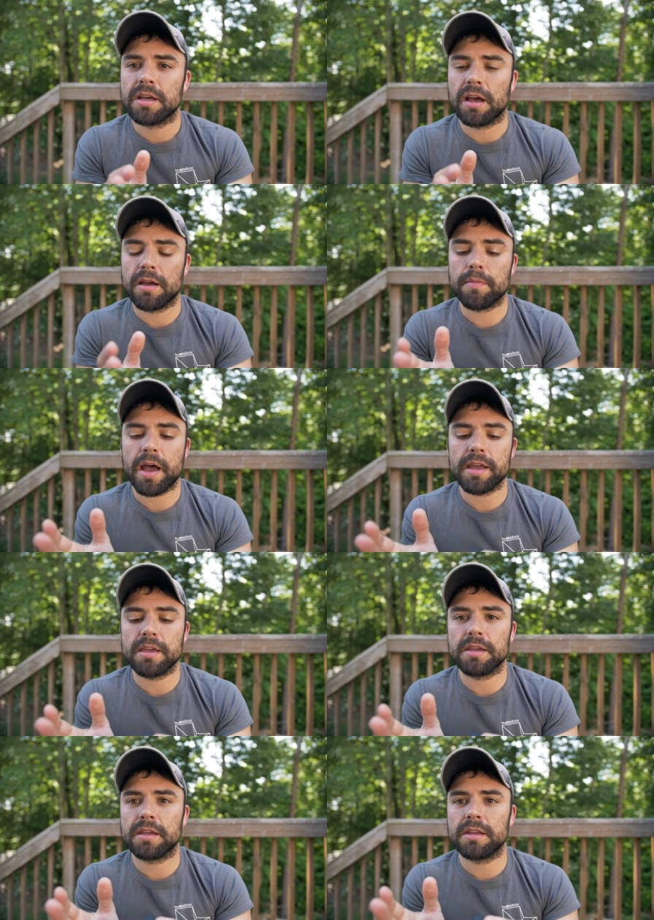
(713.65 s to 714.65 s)
Um, I
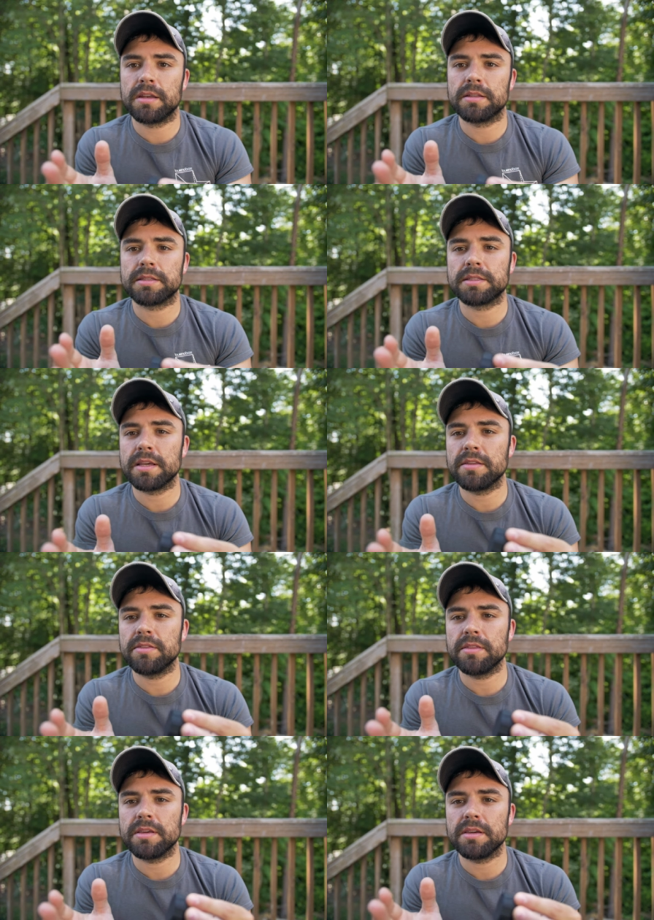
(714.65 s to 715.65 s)
can
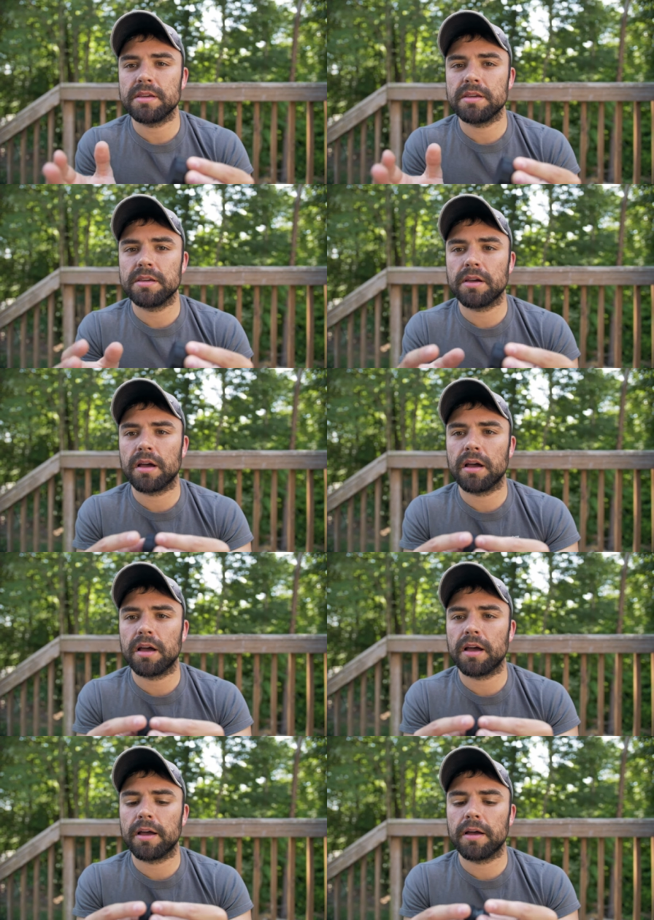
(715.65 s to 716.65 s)
send the
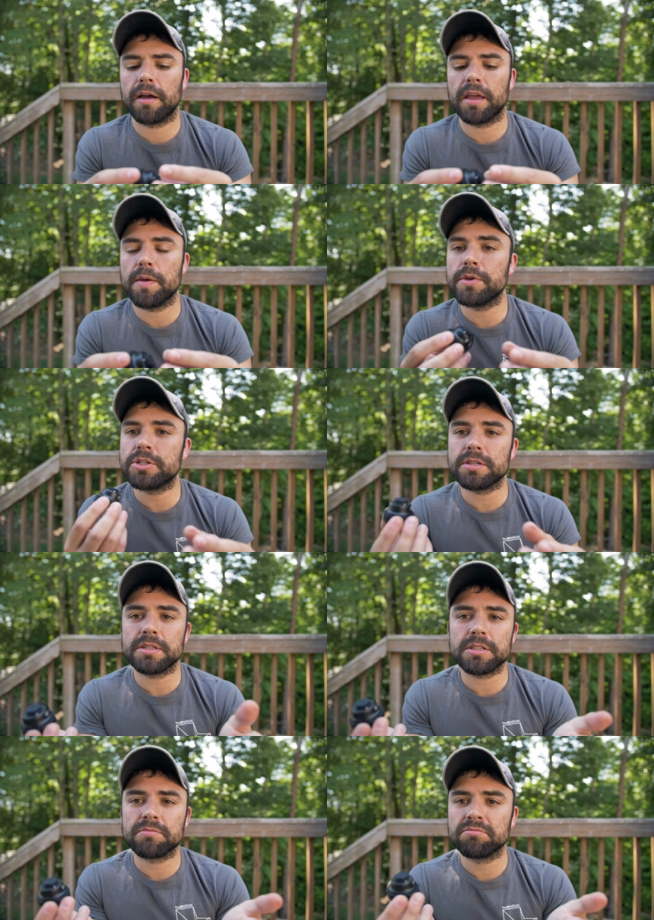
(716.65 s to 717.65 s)
uh,
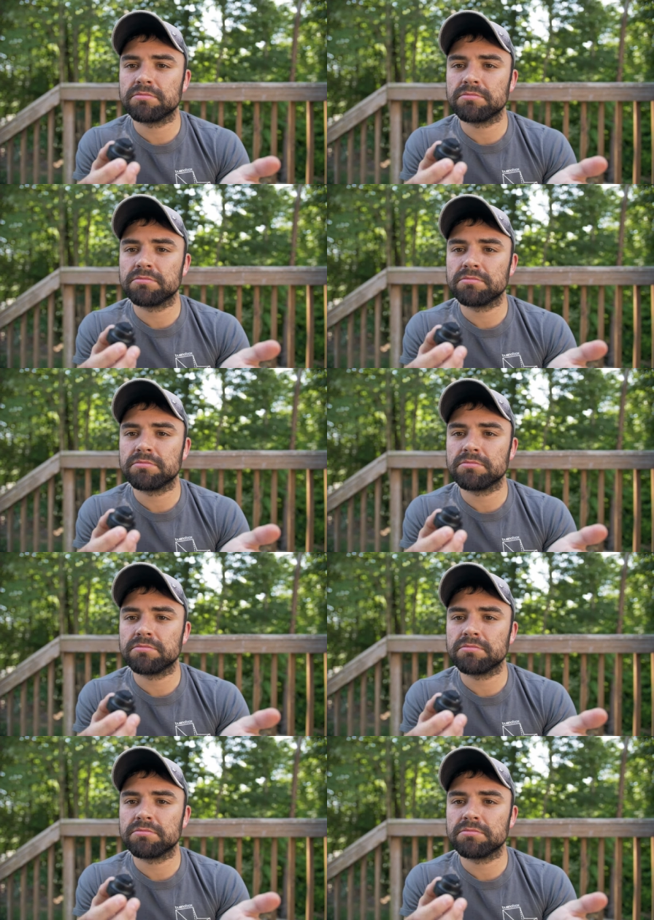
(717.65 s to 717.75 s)
images